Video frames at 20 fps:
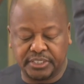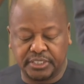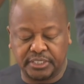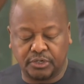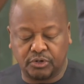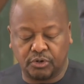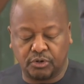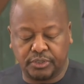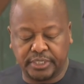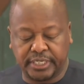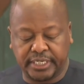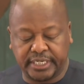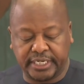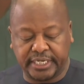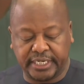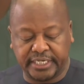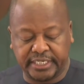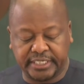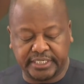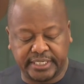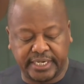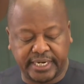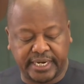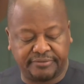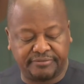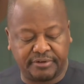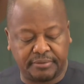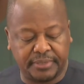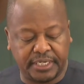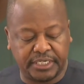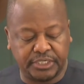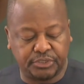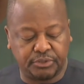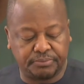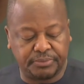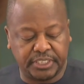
including intergovernmental